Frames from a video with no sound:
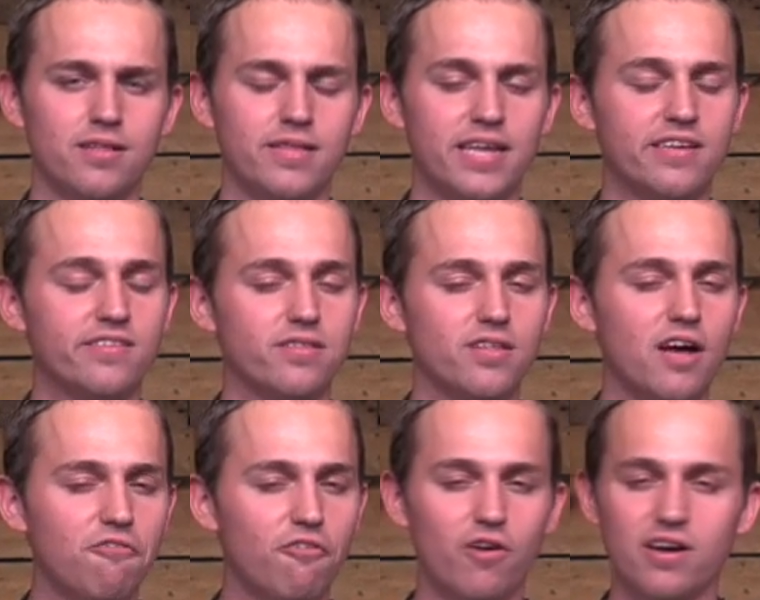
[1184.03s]
that his
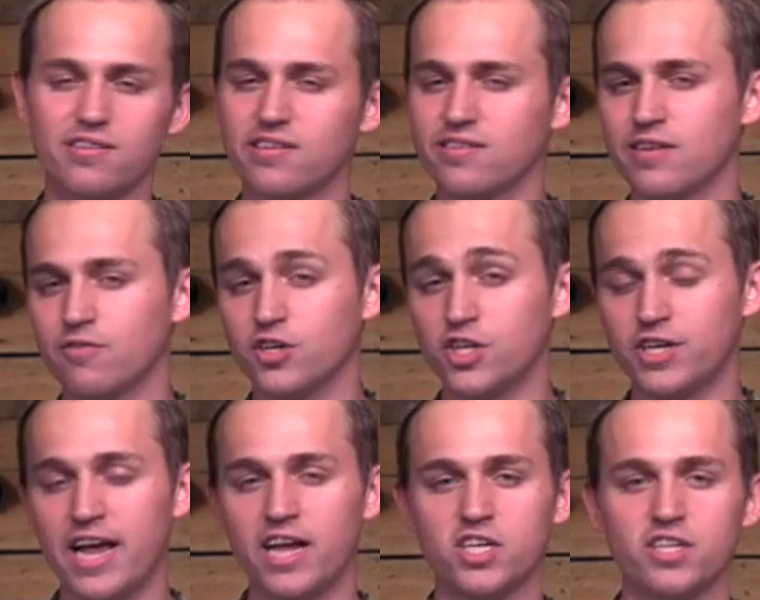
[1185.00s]
love for us has never
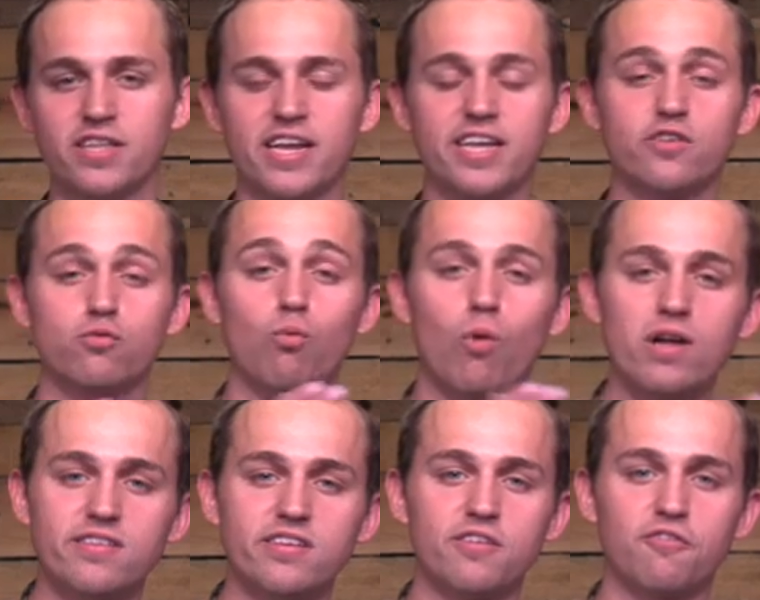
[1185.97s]
changed and that his
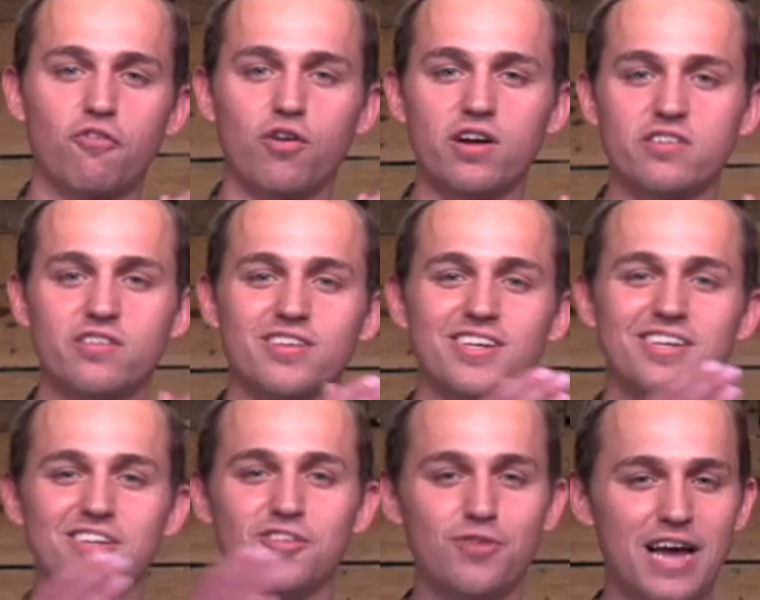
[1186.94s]
wanting for us
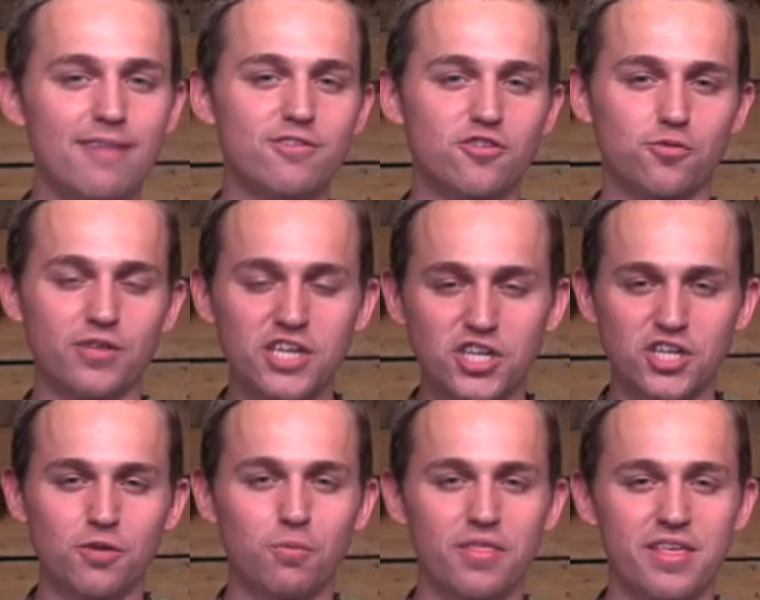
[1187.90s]
to have this
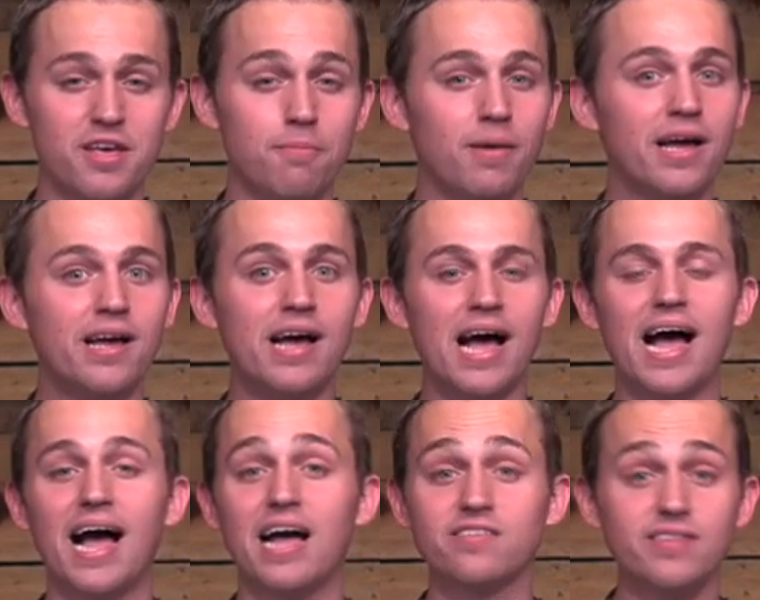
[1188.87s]
relationship with him
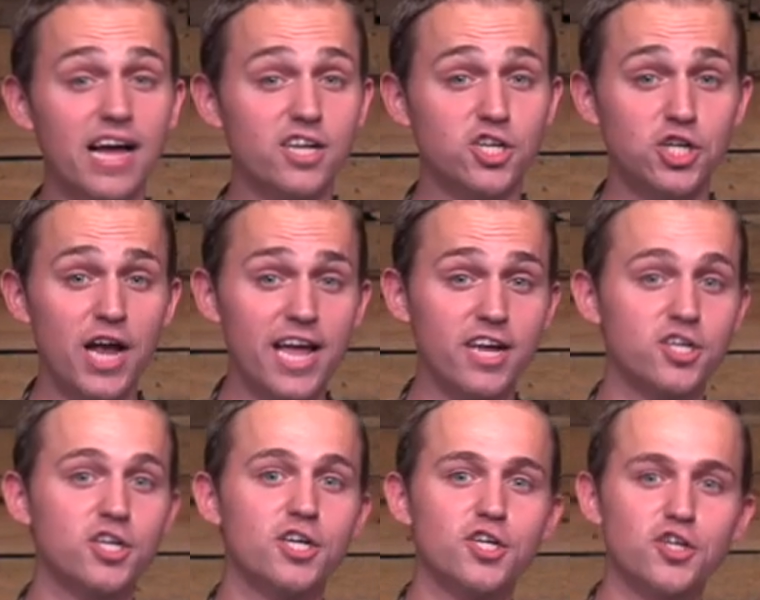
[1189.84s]
has not
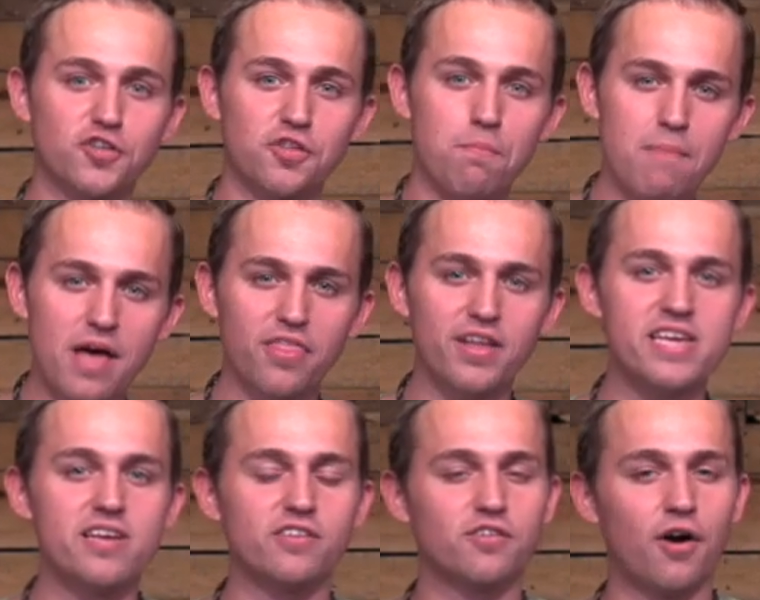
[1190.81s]
changed, just the method
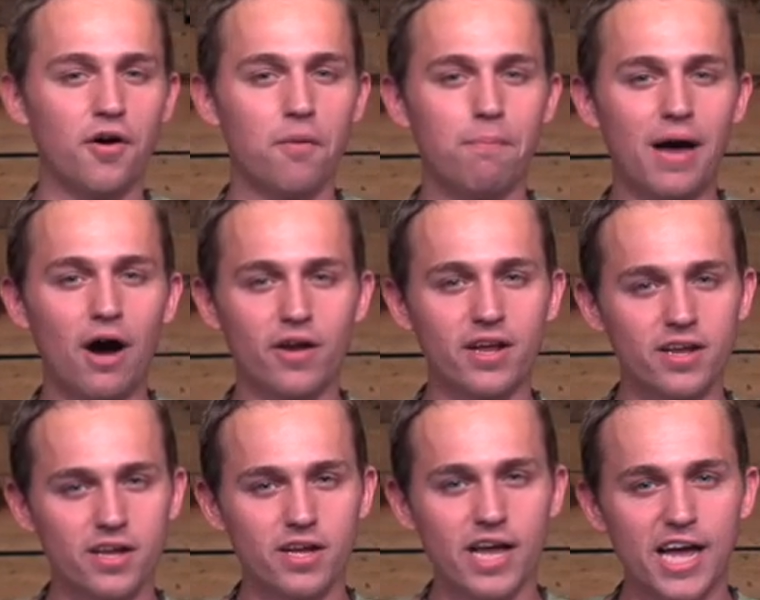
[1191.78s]
he has gone about it
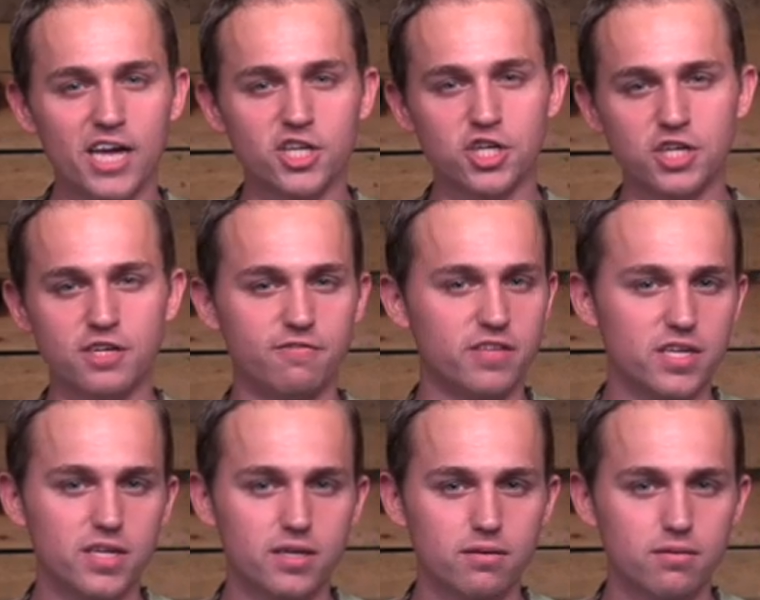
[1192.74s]
has shifted.